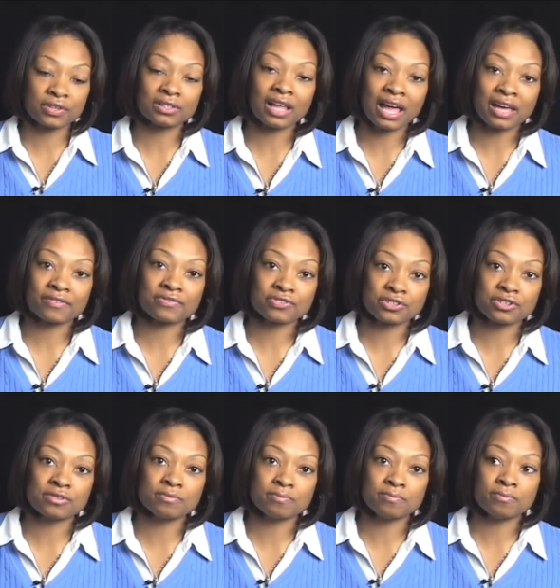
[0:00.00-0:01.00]
your life
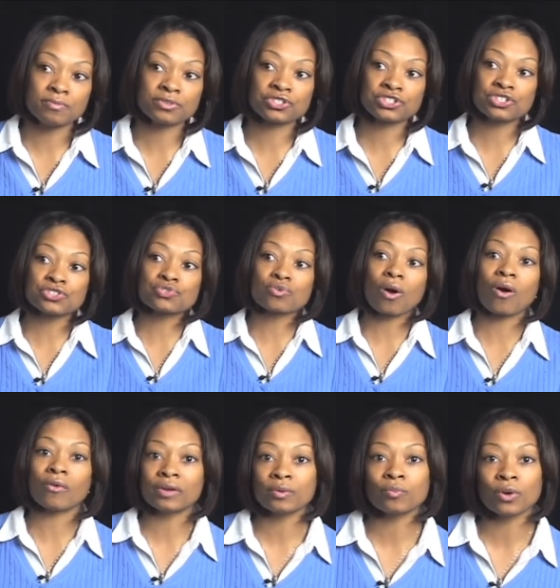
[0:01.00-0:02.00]
should
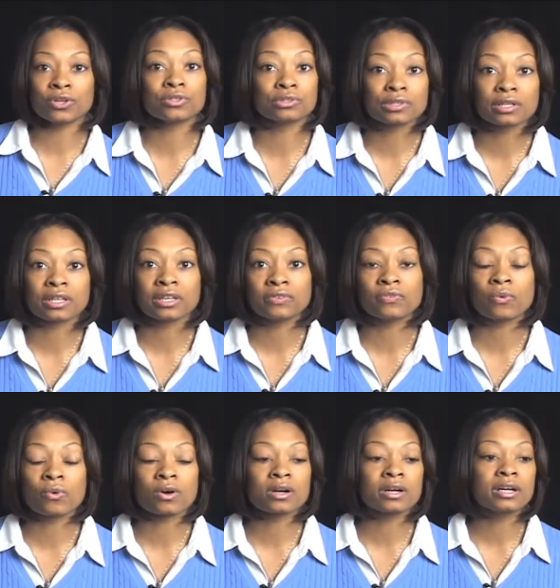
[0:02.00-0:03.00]
draw in what you're looking
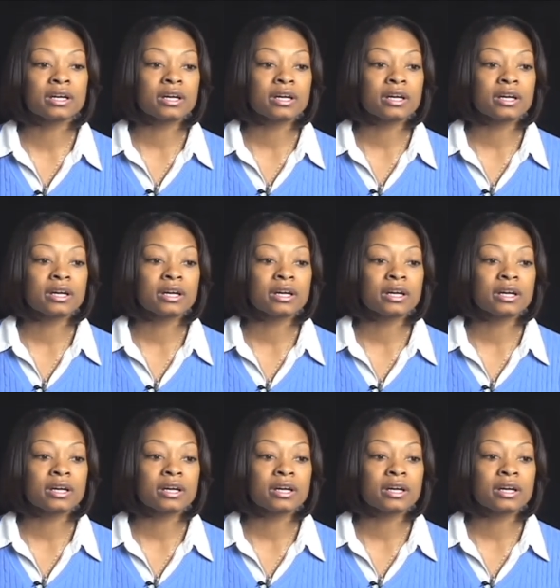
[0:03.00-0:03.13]
for.